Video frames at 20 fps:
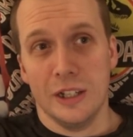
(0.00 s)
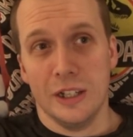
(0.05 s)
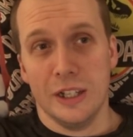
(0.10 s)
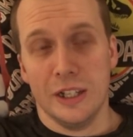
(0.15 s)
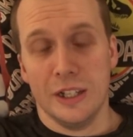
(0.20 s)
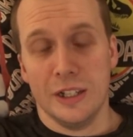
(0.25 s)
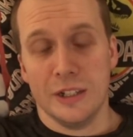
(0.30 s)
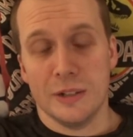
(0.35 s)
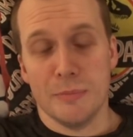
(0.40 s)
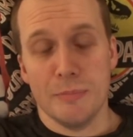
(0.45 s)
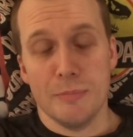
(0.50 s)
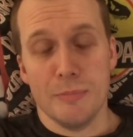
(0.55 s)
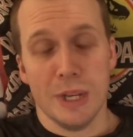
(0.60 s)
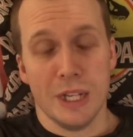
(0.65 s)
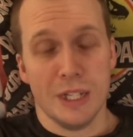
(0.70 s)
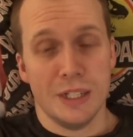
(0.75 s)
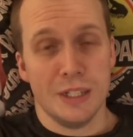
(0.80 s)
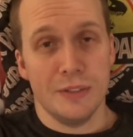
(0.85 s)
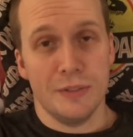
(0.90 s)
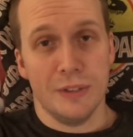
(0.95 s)
it's a
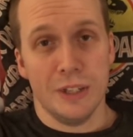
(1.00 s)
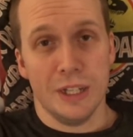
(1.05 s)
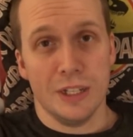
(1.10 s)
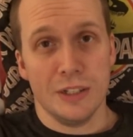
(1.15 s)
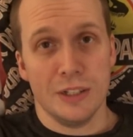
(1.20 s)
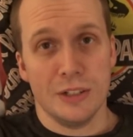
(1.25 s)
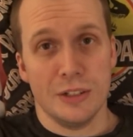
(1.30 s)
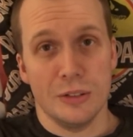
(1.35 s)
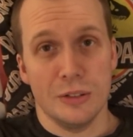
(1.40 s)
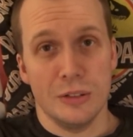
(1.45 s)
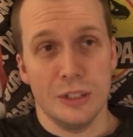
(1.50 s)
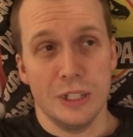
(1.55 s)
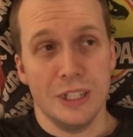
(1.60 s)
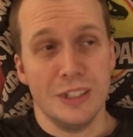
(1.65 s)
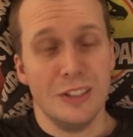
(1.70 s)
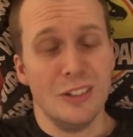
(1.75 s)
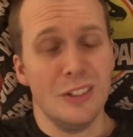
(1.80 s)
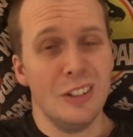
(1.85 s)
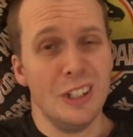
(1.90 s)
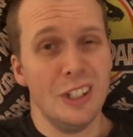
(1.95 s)
massive hassle.
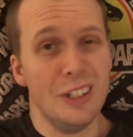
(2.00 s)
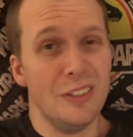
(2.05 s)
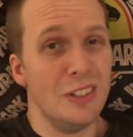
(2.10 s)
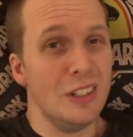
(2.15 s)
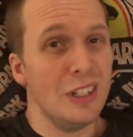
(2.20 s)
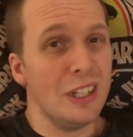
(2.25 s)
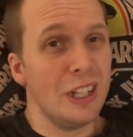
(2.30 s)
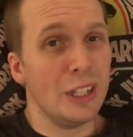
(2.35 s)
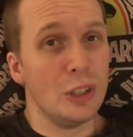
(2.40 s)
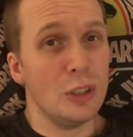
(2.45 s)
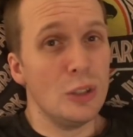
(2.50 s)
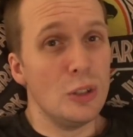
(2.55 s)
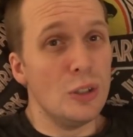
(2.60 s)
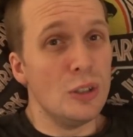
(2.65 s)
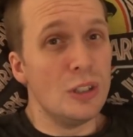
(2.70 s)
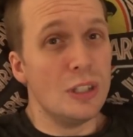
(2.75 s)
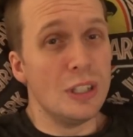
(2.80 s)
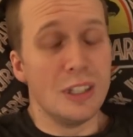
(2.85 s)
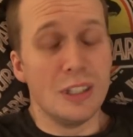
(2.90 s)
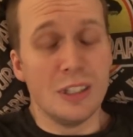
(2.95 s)
It's not even that
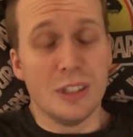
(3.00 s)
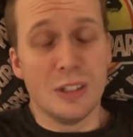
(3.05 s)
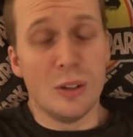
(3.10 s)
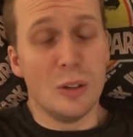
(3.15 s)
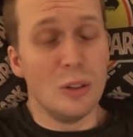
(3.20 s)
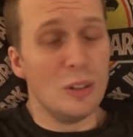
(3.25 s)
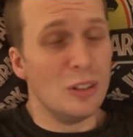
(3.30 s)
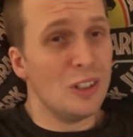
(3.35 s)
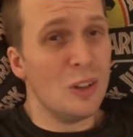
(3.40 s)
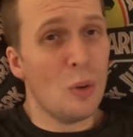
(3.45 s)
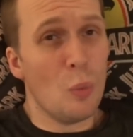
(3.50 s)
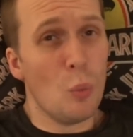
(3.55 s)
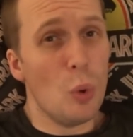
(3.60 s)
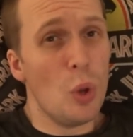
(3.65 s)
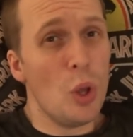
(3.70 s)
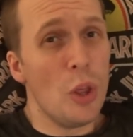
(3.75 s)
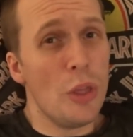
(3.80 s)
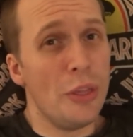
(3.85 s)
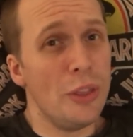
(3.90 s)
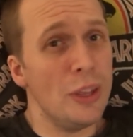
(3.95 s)
good. It's not
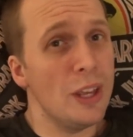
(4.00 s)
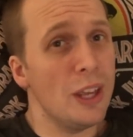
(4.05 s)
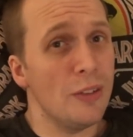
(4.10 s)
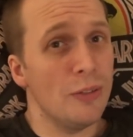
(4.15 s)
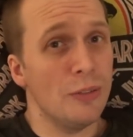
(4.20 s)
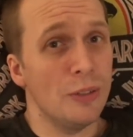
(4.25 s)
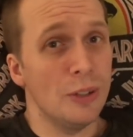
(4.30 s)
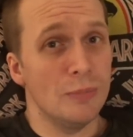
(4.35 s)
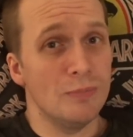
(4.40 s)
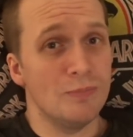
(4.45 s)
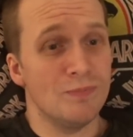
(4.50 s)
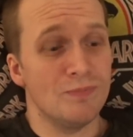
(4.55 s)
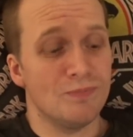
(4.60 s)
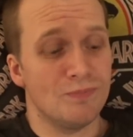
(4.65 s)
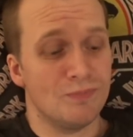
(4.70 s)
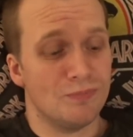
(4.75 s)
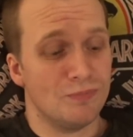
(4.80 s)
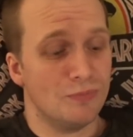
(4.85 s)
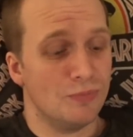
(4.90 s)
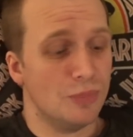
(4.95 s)
worth the effort.
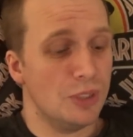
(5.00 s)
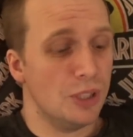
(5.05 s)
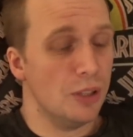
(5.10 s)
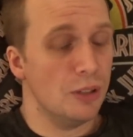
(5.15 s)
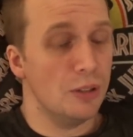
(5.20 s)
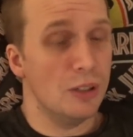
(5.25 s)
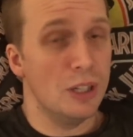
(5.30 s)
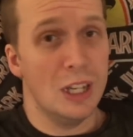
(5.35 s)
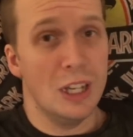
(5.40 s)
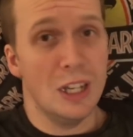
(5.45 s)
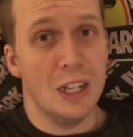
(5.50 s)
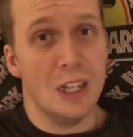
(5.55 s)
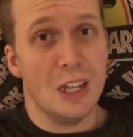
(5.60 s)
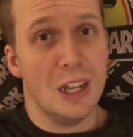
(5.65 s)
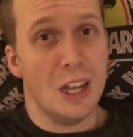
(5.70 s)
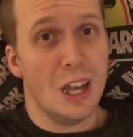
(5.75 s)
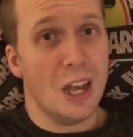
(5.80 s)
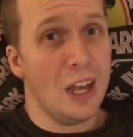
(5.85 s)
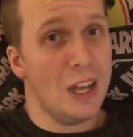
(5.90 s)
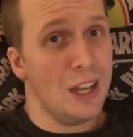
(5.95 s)
So
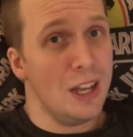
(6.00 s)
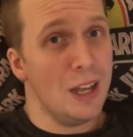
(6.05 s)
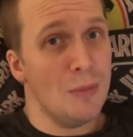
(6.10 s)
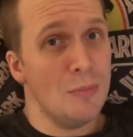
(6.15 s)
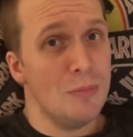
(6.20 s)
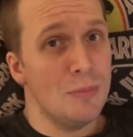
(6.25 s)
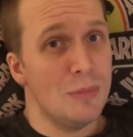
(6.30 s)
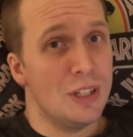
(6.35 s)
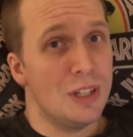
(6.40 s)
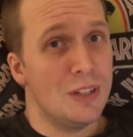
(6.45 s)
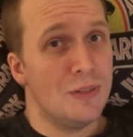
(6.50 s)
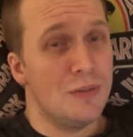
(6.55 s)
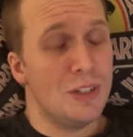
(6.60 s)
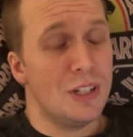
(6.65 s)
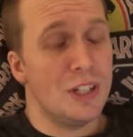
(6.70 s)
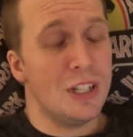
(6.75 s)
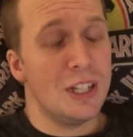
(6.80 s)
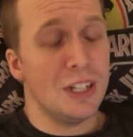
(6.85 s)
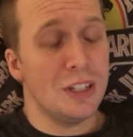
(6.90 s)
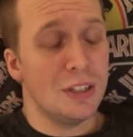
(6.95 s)
I am
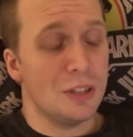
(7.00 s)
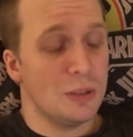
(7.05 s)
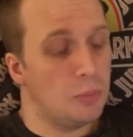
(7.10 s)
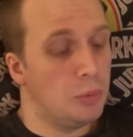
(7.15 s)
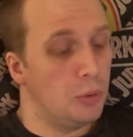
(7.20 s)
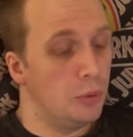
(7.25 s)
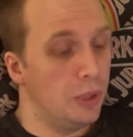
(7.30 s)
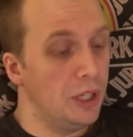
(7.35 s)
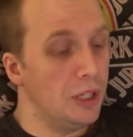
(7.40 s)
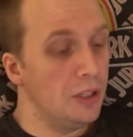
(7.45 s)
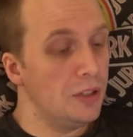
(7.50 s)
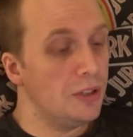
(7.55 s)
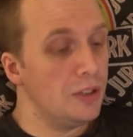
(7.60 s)
disappointed.